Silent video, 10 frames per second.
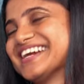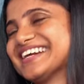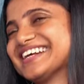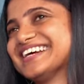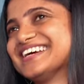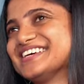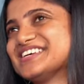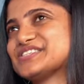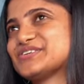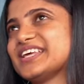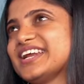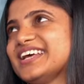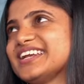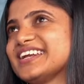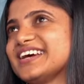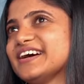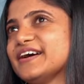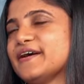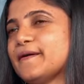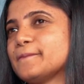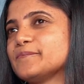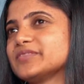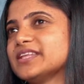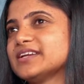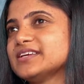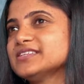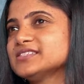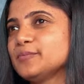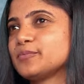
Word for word: right so there are um, there is a